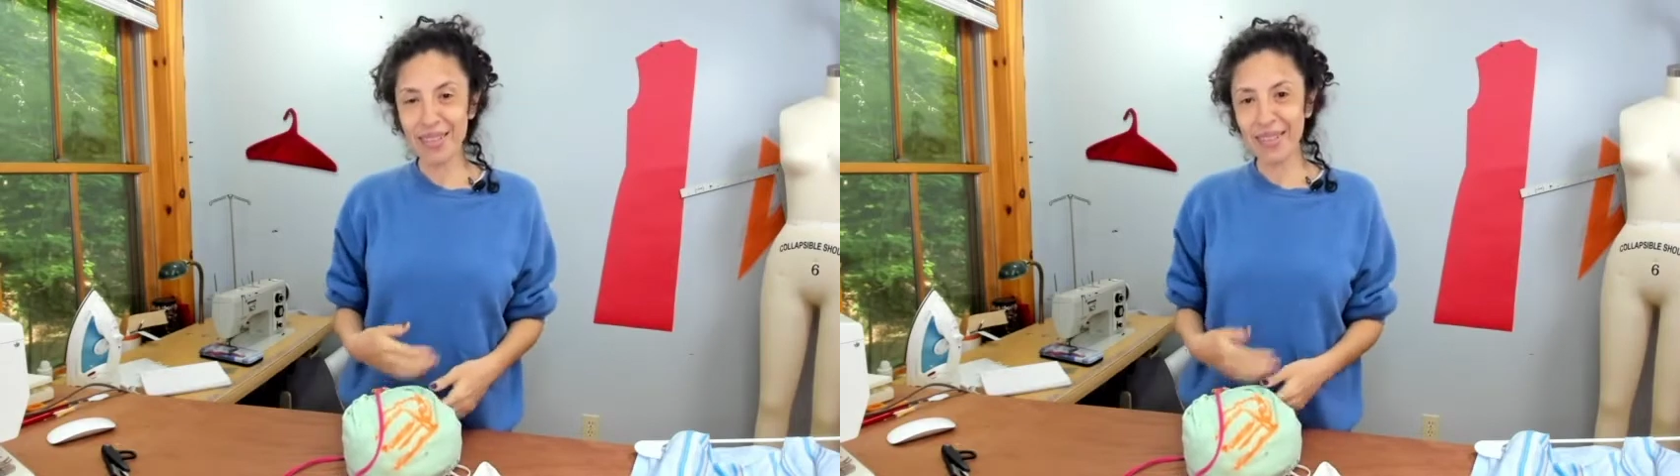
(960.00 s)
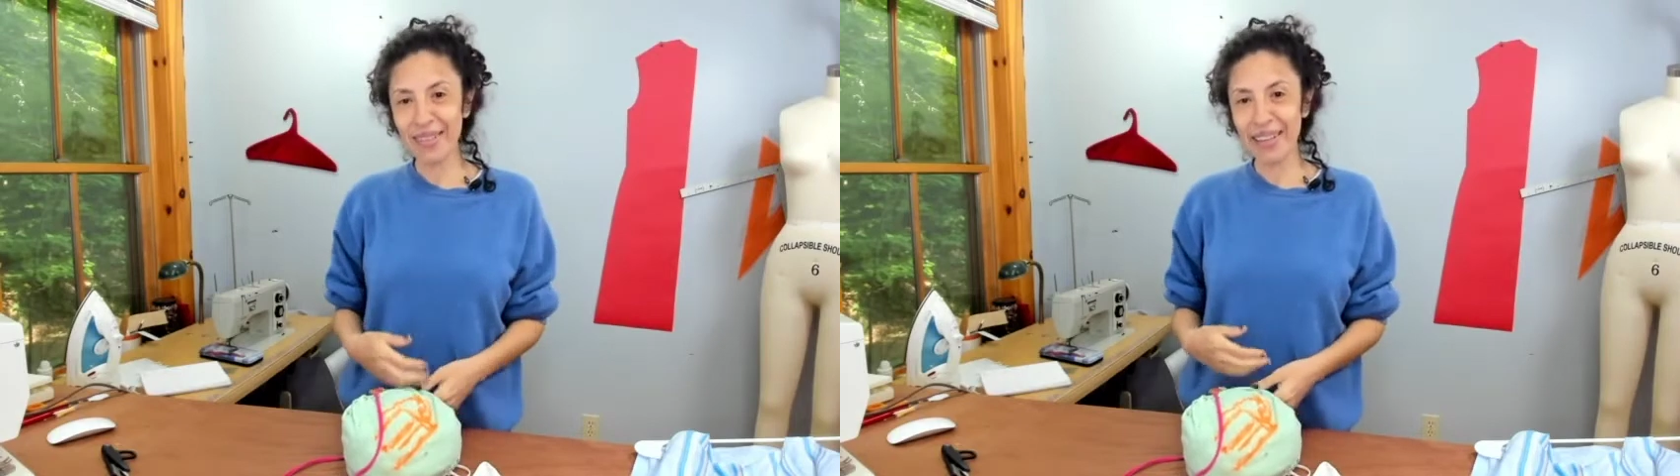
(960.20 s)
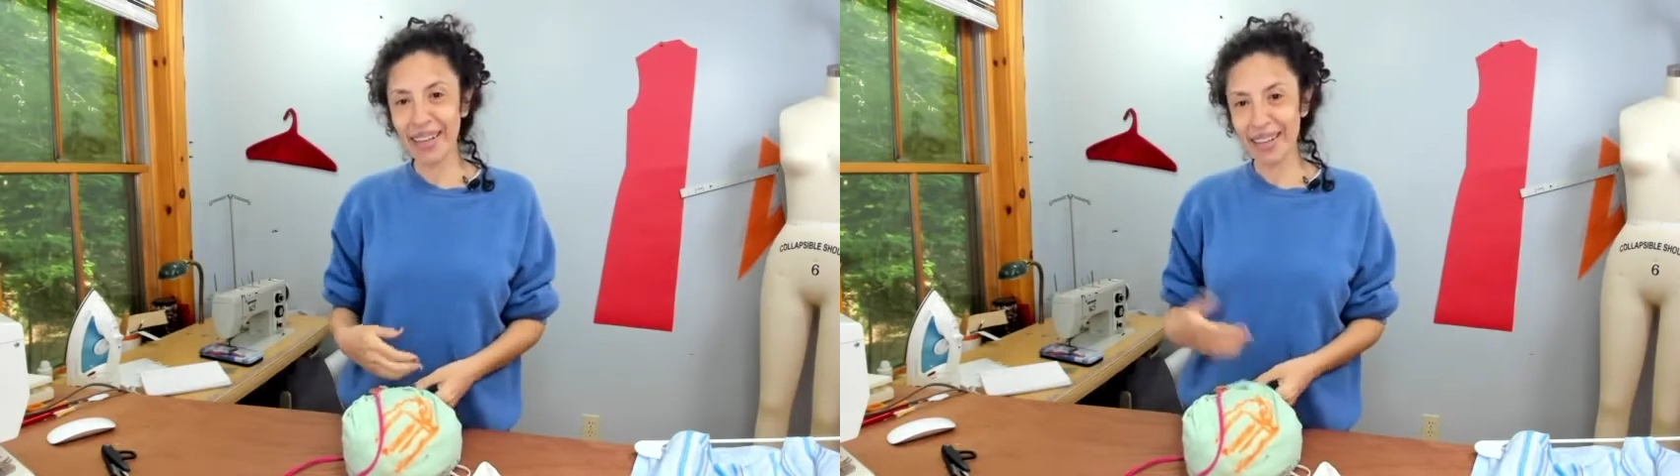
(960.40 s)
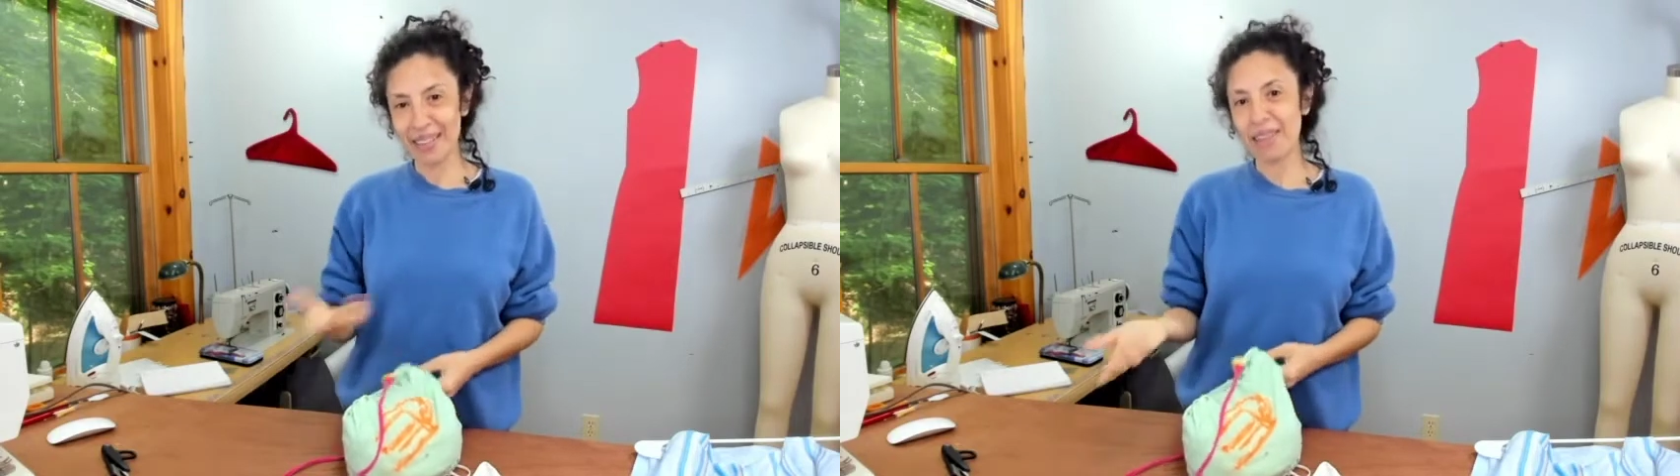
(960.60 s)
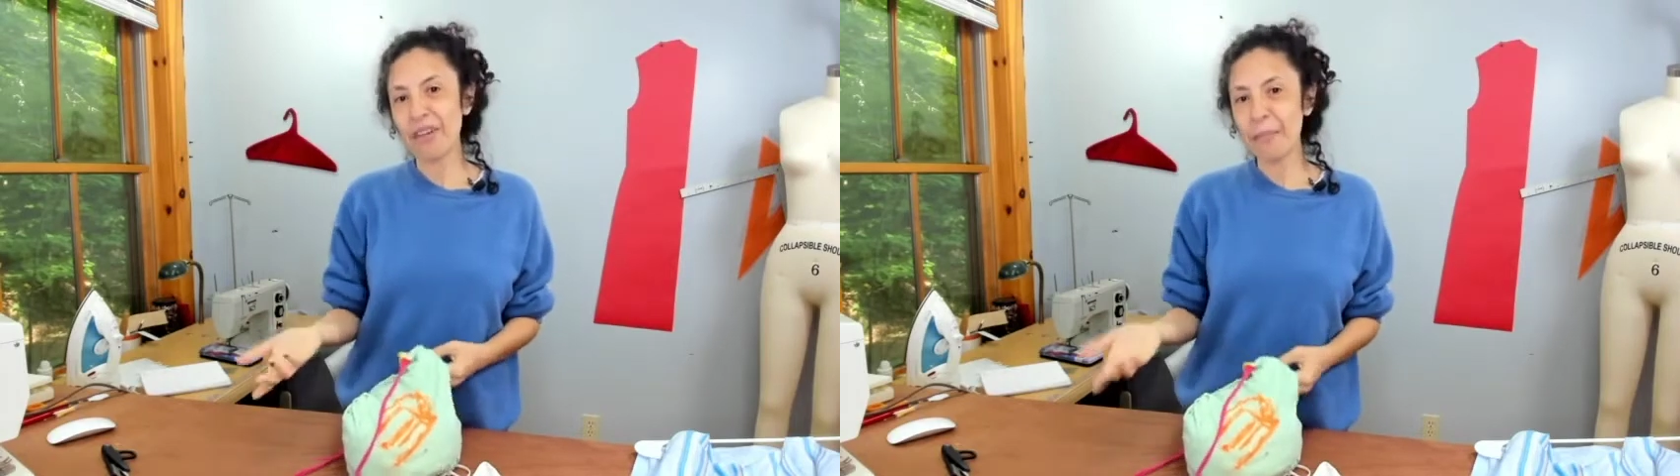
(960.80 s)
to
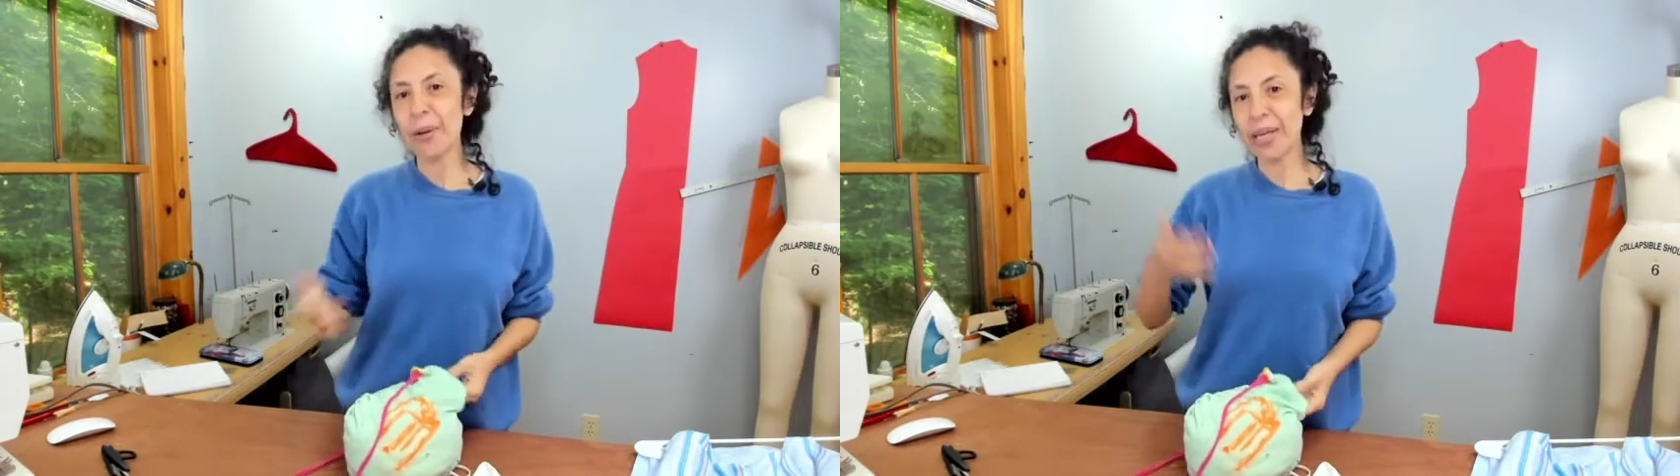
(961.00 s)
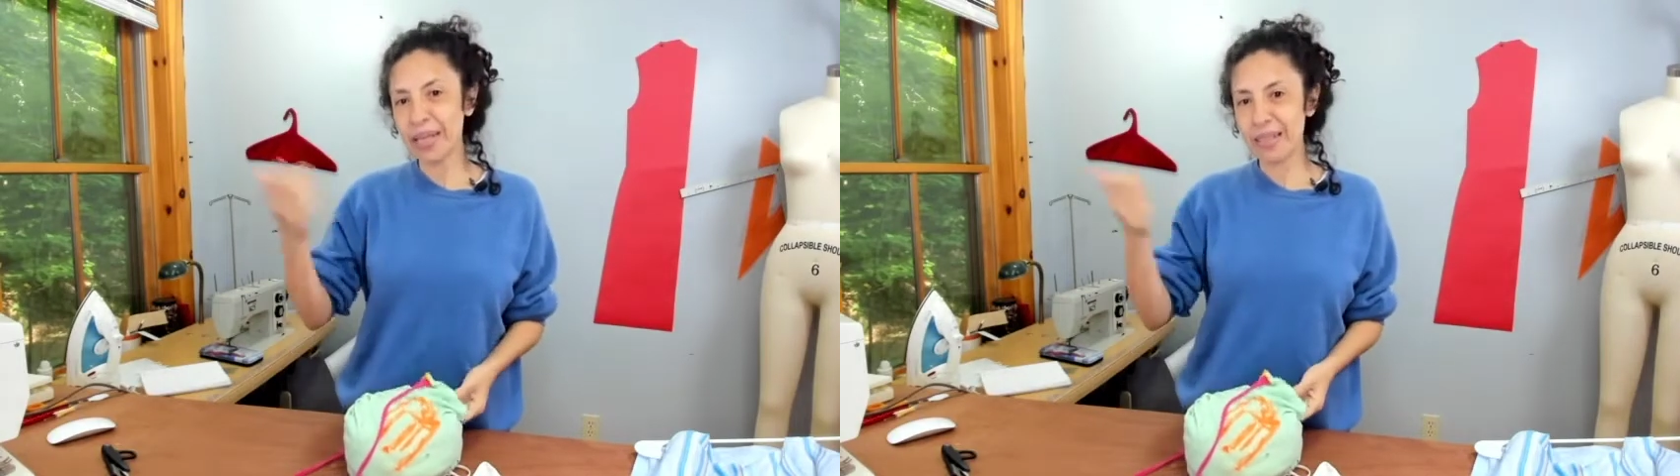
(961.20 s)
it's Levi Maria,